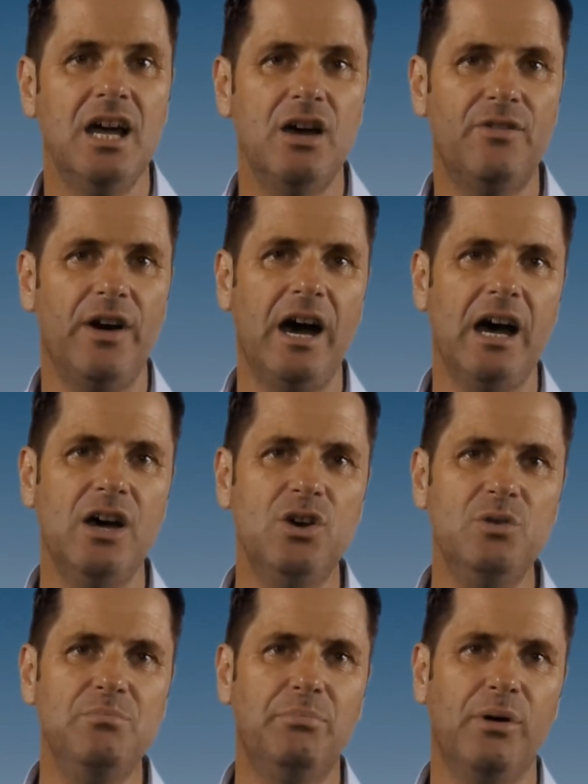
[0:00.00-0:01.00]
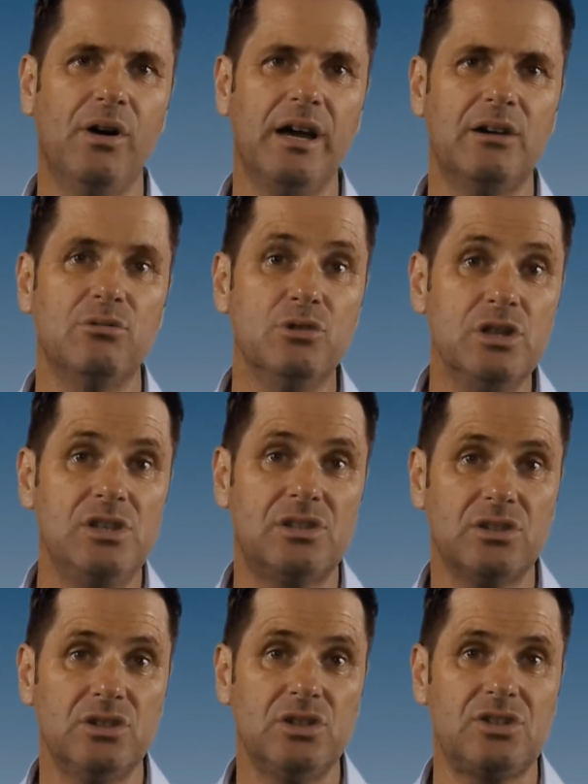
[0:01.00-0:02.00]
of home buyer
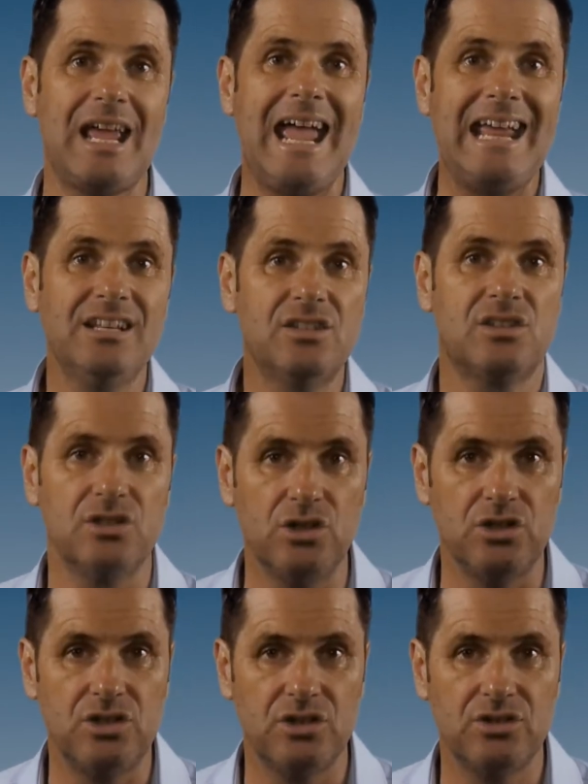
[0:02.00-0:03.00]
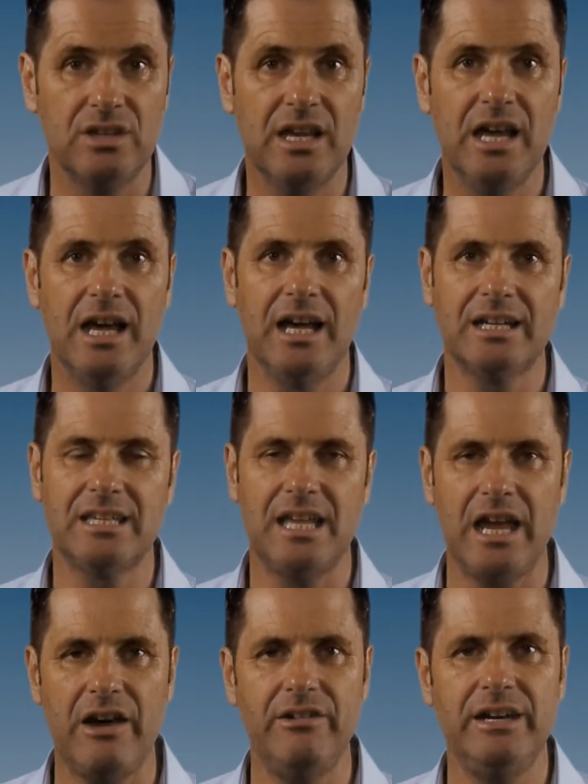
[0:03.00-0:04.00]
research and searches are
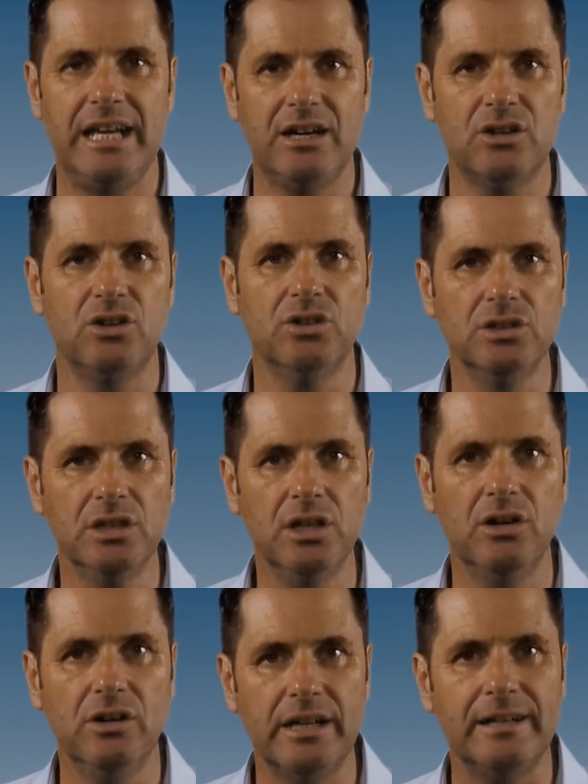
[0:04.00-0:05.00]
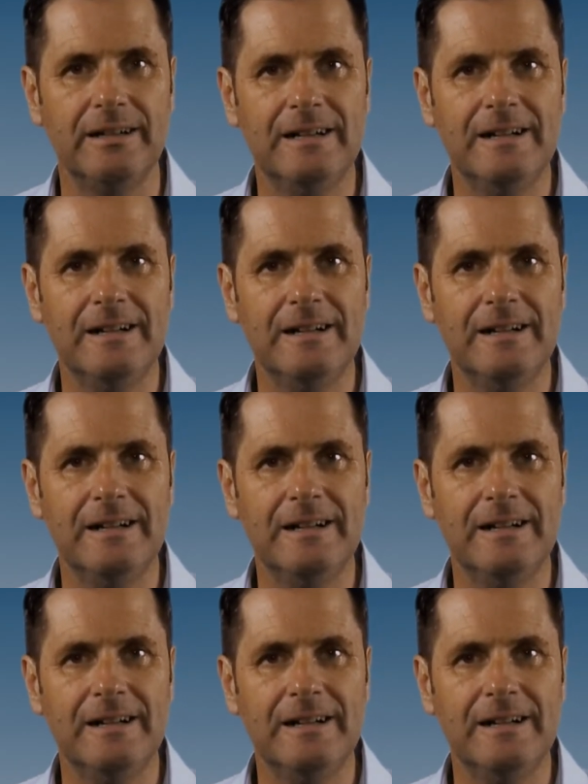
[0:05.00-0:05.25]
carried out online.